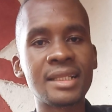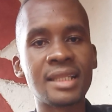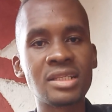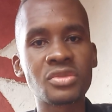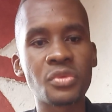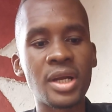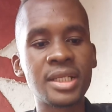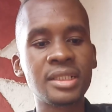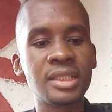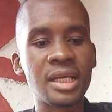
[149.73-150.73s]
that
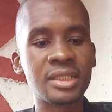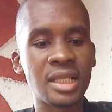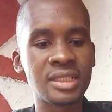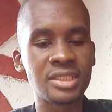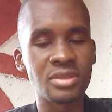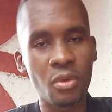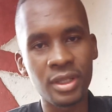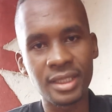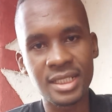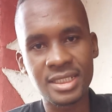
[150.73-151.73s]
is the
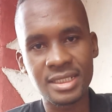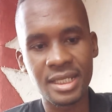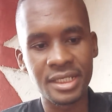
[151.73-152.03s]
one that